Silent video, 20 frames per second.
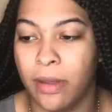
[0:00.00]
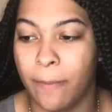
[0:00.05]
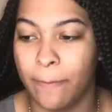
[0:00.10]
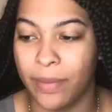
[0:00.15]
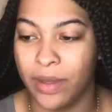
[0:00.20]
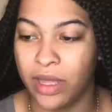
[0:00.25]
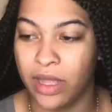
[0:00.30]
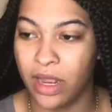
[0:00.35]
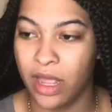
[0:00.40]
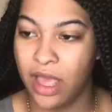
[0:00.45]

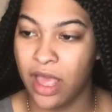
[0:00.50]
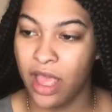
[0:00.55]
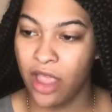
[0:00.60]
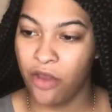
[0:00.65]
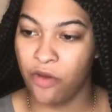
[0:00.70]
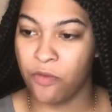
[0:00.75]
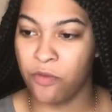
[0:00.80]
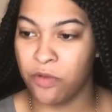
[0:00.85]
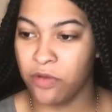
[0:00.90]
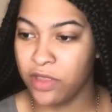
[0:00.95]
But
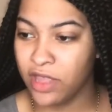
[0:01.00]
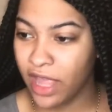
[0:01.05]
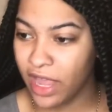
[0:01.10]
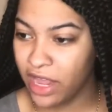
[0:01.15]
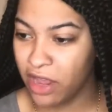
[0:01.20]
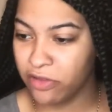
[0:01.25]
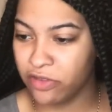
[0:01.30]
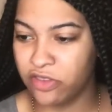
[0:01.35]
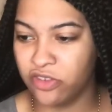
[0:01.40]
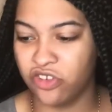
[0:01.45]
really, I
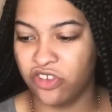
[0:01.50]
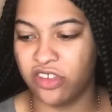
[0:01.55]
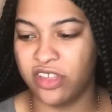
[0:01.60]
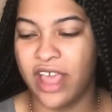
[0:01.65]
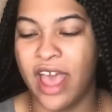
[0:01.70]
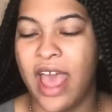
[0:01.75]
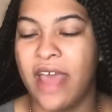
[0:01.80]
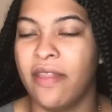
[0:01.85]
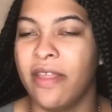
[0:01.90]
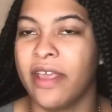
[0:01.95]
use this just to
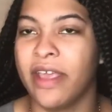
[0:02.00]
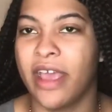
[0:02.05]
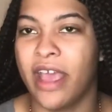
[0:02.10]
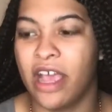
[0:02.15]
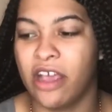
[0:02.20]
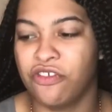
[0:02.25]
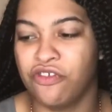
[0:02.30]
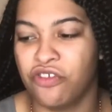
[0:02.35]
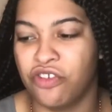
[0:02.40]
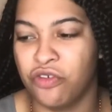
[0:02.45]
add like
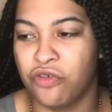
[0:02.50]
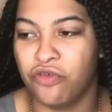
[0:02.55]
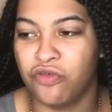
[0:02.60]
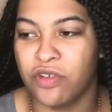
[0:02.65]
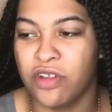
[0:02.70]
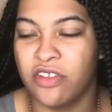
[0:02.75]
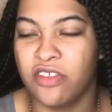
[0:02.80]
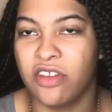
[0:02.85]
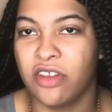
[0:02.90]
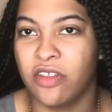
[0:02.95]
extra
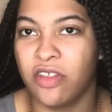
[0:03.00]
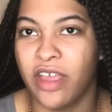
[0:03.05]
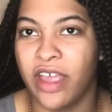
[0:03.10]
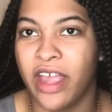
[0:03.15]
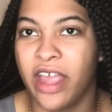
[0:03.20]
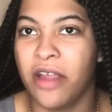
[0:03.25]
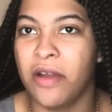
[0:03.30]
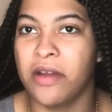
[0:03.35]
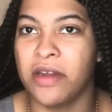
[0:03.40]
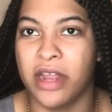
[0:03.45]
nutrients to the
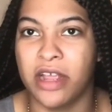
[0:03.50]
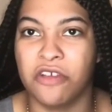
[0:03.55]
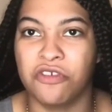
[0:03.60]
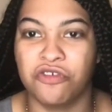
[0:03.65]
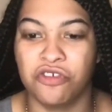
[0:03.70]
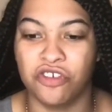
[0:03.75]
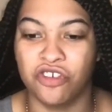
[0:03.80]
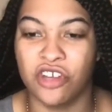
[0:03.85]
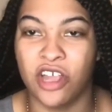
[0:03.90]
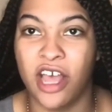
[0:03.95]
hair and
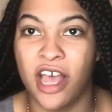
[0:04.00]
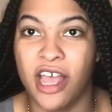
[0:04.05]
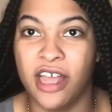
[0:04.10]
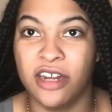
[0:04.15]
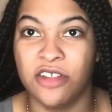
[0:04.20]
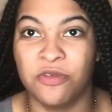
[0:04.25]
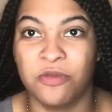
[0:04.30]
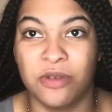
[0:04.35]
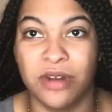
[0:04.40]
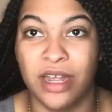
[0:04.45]
extra shine.
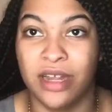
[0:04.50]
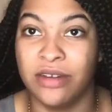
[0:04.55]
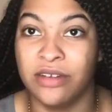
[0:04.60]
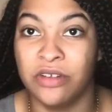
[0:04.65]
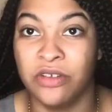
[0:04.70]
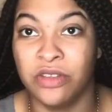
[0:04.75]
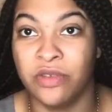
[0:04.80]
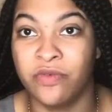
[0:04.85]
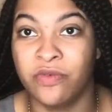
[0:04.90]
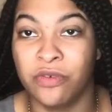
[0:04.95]
That's what I
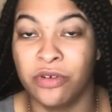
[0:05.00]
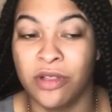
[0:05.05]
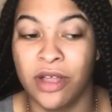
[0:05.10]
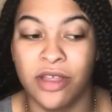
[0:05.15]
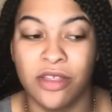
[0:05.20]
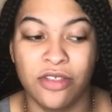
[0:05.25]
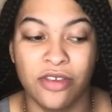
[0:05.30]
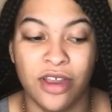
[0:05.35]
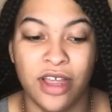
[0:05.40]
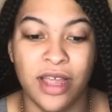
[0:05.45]
use it for a lot
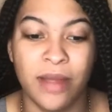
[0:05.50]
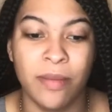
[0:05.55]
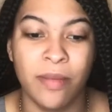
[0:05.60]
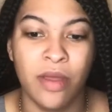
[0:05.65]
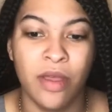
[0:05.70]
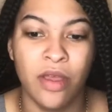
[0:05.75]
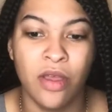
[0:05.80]
of the time.